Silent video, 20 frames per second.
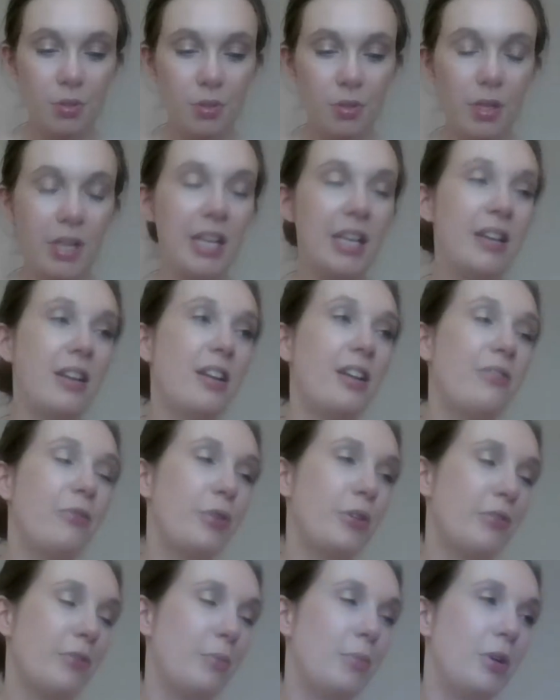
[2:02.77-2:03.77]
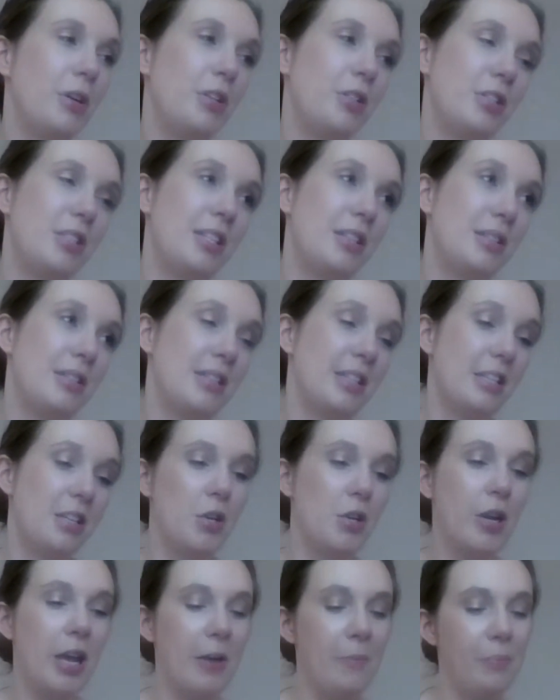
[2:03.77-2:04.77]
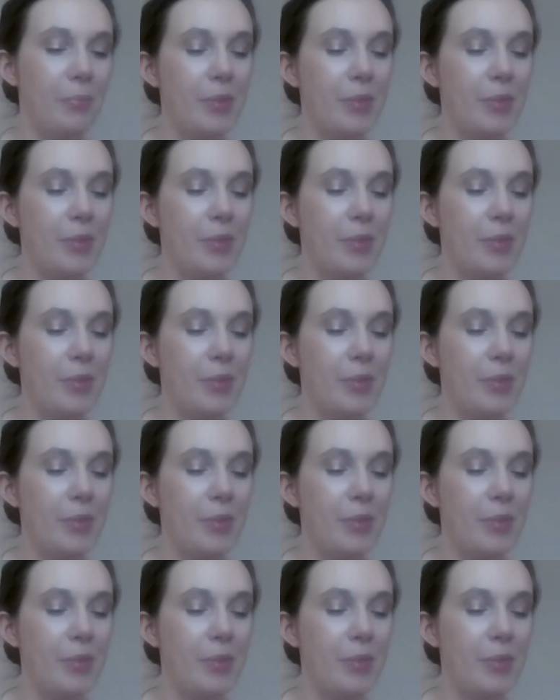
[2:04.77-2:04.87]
And I have one of the polishes outside. Okay.